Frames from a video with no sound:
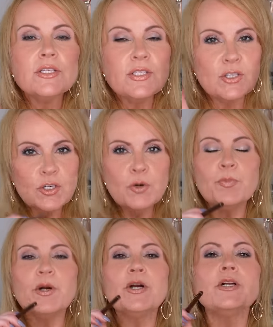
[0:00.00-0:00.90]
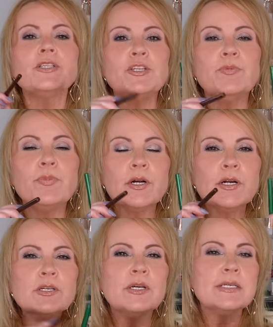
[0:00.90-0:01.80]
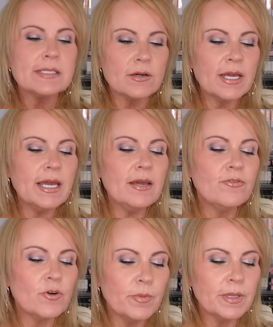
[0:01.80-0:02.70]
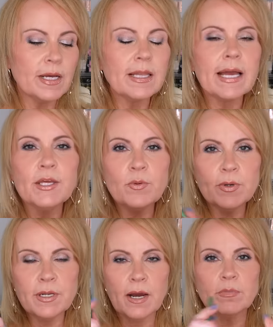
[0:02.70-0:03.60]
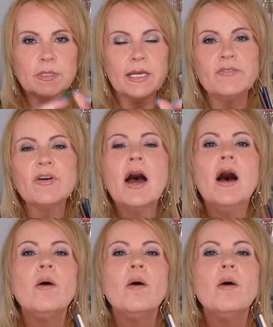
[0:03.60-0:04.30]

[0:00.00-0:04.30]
Super duper silky formula like you would not believe.